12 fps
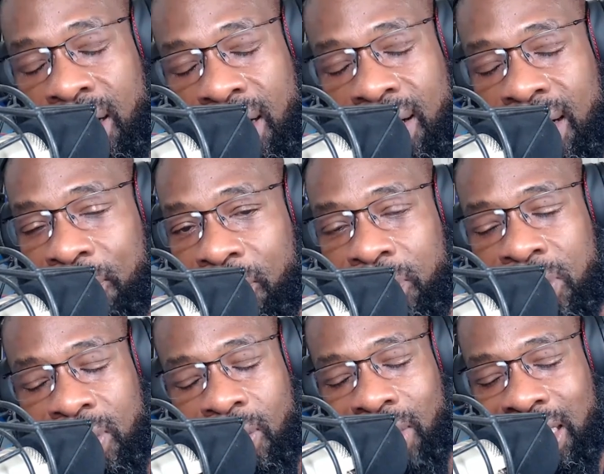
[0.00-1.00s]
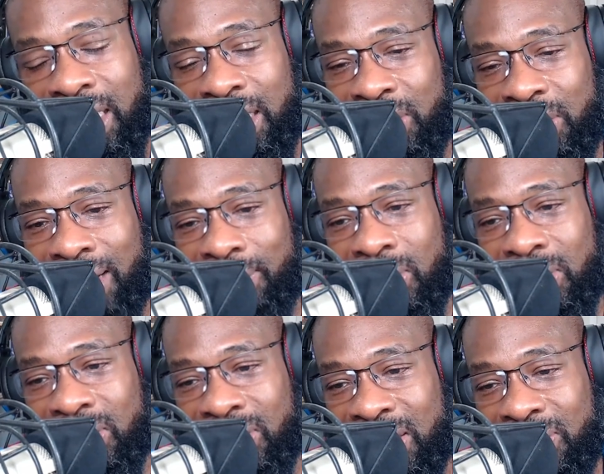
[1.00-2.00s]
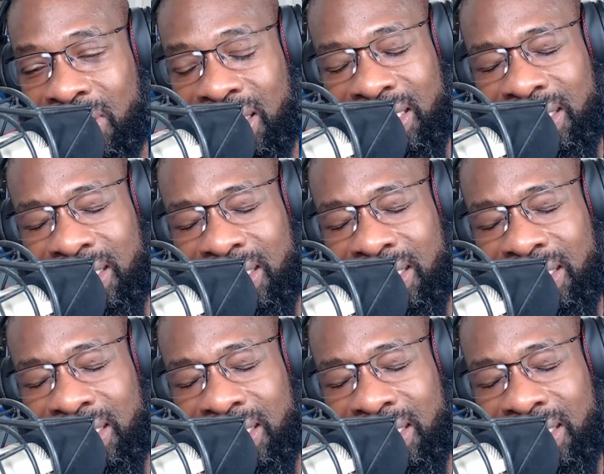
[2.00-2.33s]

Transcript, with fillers: I, am so ready to drop Hulu as well.